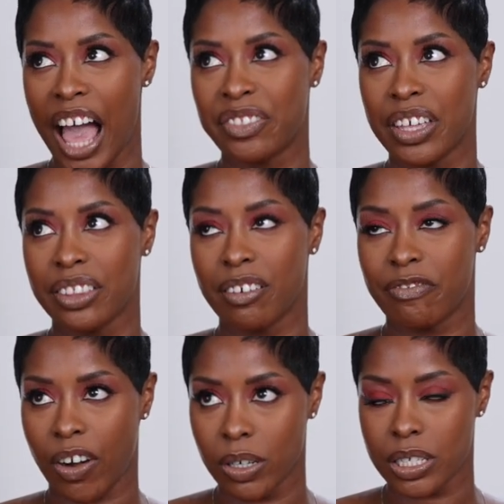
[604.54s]
I think the
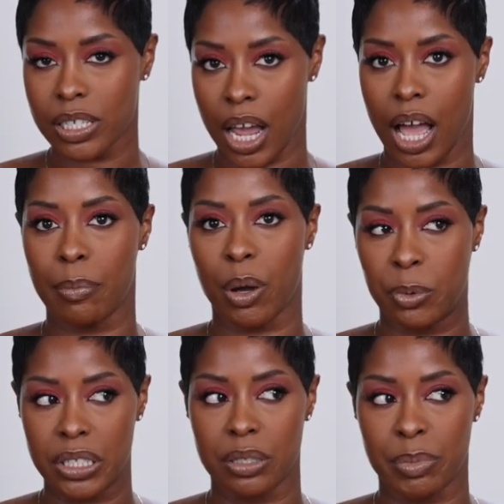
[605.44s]
first time I
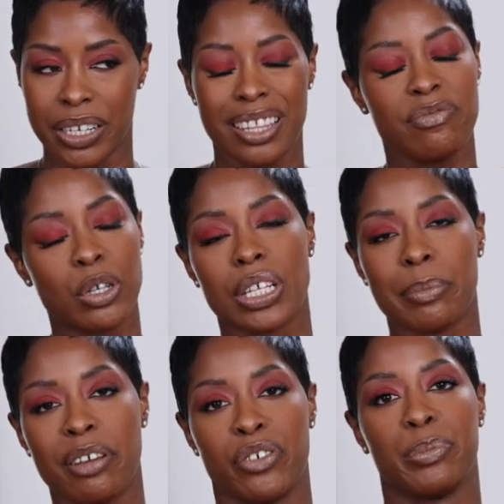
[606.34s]
went to Pitt, not the first
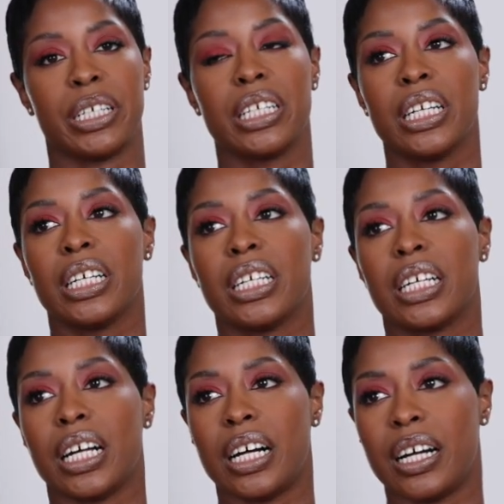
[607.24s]
time ever, but
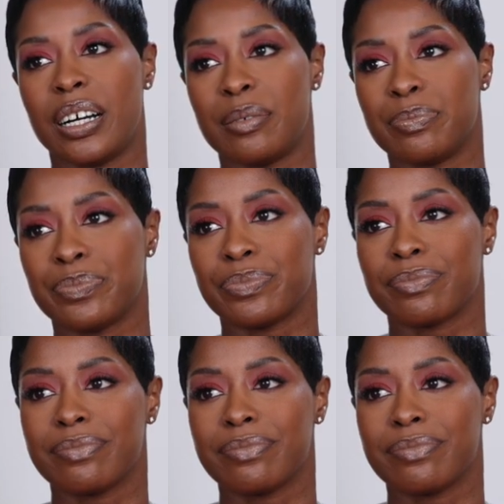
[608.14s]
um,